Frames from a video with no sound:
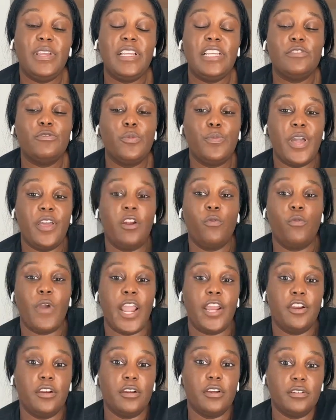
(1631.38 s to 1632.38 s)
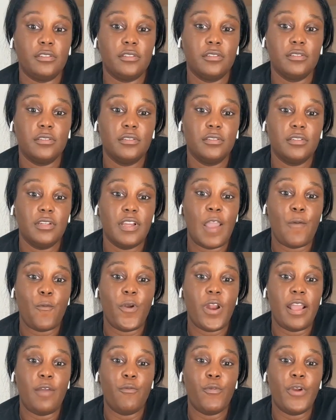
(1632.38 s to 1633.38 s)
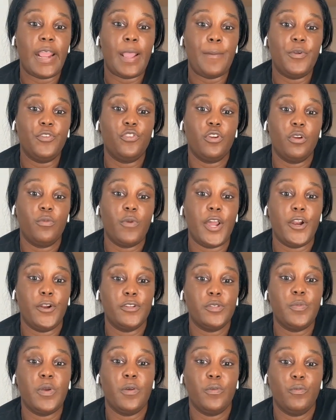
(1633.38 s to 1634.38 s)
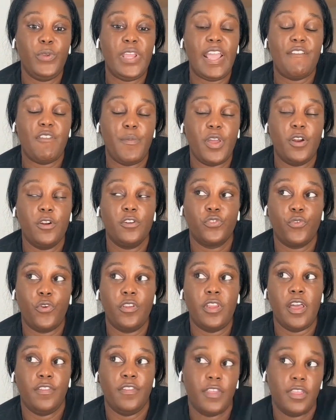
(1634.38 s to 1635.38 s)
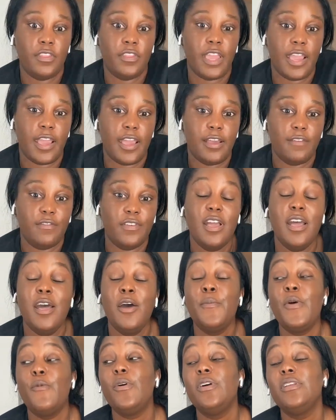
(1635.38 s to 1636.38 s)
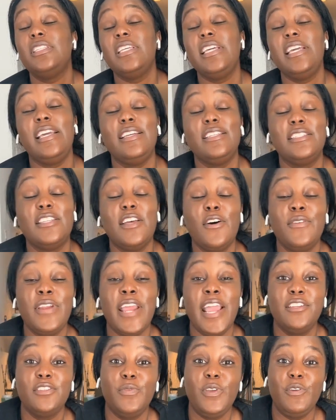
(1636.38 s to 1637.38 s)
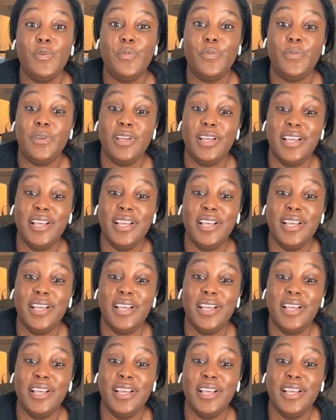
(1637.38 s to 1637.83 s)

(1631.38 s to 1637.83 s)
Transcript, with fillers: because we're better writers and we're not we're amateur writers, but we have Damn. a better storyline than they have. But we'll see. I so mean, next week, we'll,